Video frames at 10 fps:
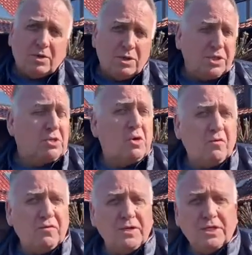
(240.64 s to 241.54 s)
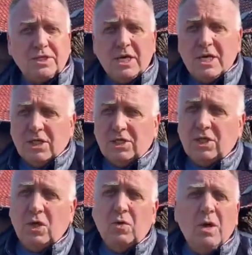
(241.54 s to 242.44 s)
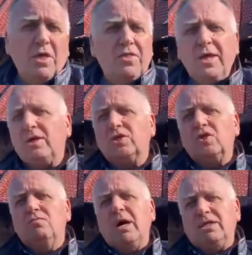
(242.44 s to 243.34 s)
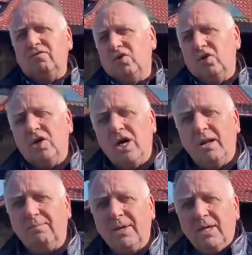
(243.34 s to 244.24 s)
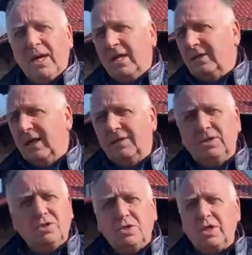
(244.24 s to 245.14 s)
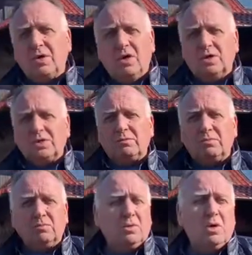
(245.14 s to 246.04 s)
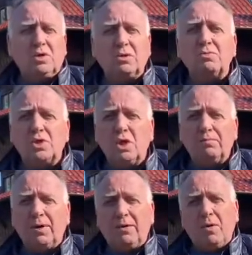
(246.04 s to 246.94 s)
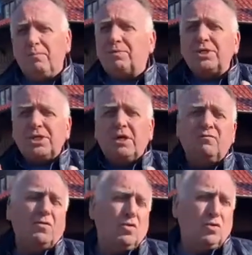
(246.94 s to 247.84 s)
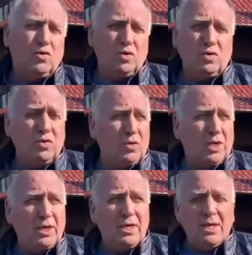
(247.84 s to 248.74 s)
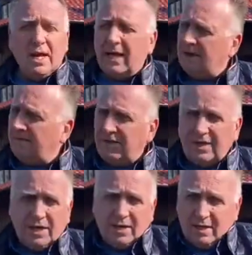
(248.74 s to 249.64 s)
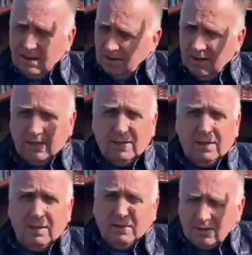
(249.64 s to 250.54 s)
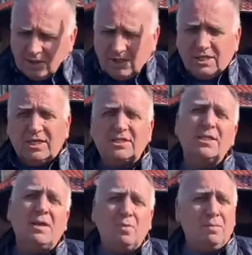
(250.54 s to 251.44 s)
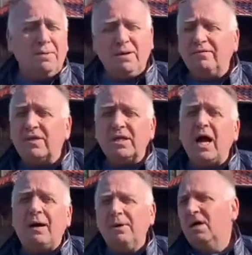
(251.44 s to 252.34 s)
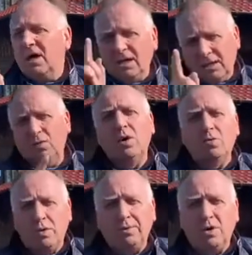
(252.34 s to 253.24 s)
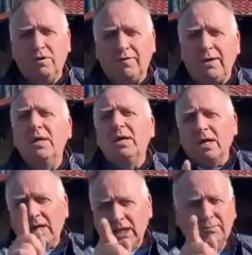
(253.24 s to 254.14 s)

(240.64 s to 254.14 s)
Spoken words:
Christian orphanage. So thank you so much for your help, and then you're doing awesome job. I appreciate for what you're doing and everything. Let the Jesus name will be lifted up, and the war will be over. God